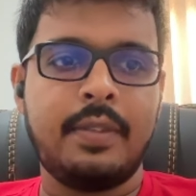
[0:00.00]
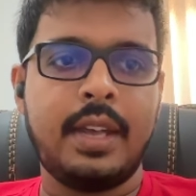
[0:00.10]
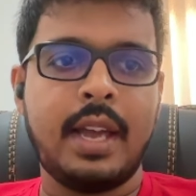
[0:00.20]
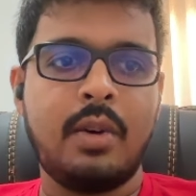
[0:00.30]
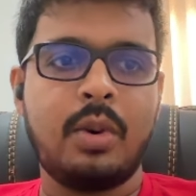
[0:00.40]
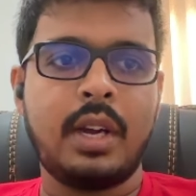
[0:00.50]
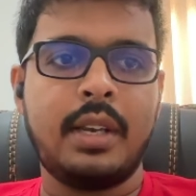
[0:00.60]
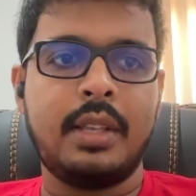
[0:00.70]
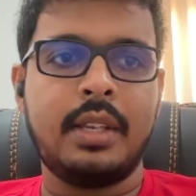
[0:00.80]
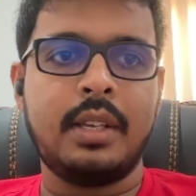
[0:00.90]
We have
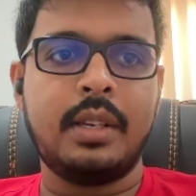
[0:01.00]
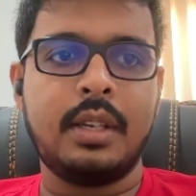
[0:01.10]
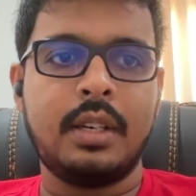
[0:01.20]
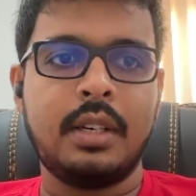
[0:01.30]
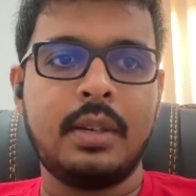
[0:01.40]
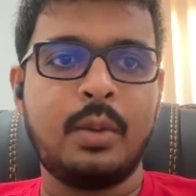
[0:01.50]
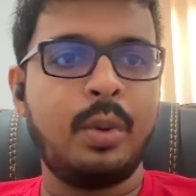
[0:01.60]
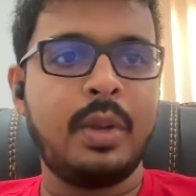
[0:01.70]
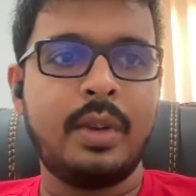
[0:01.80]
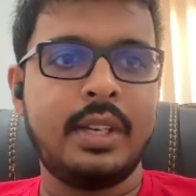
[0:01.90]
write
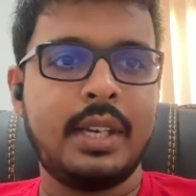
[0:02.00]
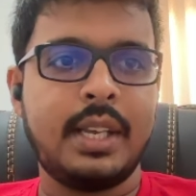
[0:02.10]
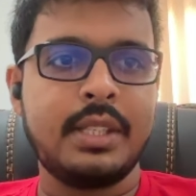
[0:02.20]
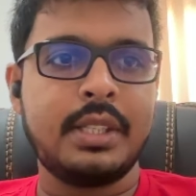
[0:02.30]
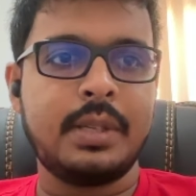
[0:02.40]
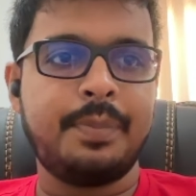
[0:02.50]
2 unit tests